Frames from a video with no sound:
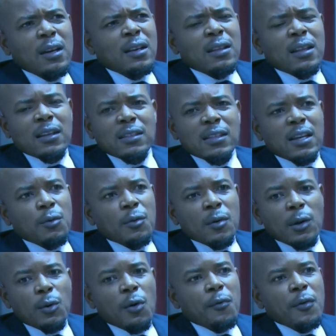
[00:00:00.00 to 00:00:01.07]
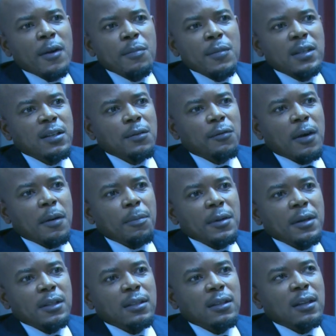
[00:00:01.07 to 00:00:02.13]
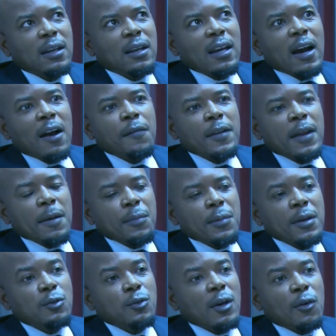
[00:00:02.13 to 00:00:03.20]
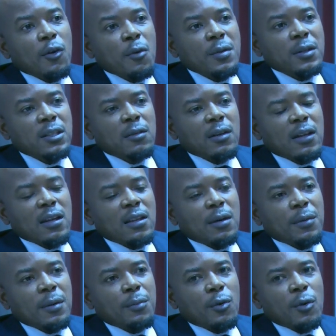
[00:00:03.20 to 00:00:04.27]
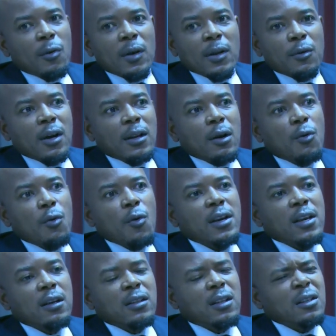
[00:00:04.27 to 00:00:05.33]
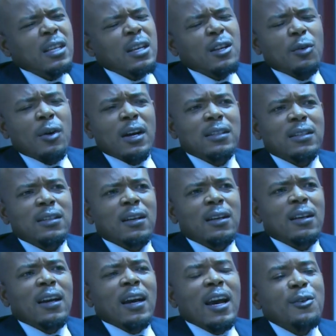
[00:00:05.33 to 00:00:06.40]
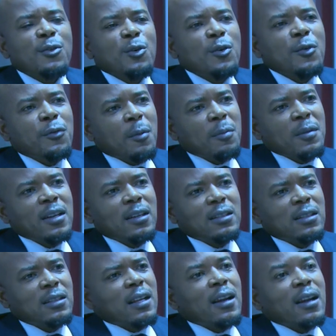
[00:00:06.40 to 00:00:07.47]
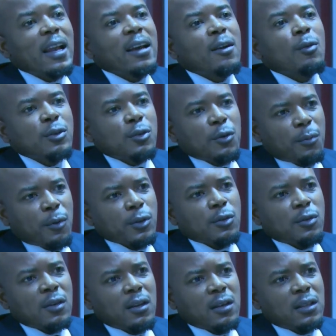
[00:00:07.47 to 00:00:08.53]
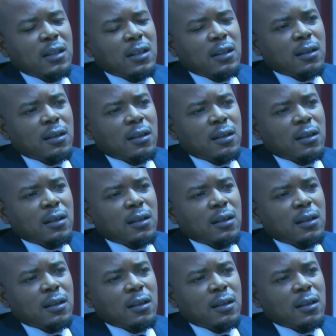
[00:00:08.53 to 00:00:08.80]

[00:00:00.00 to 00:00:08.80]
They say, we go for a meeting for a pitch. After a pitch, we are competing with other people. When you are now working, they say, you know what? I know you from LinkedIn. I like what you post on LinkedIn.